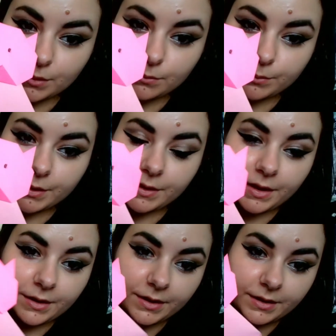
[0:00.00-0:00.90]
But
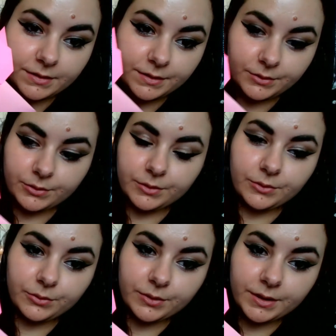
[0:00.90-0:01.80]
there is your
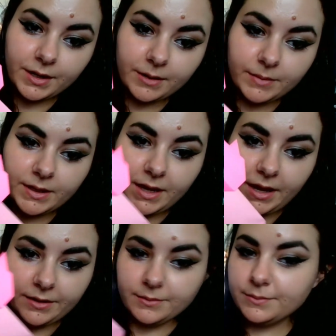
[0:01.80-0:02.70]
origami cat.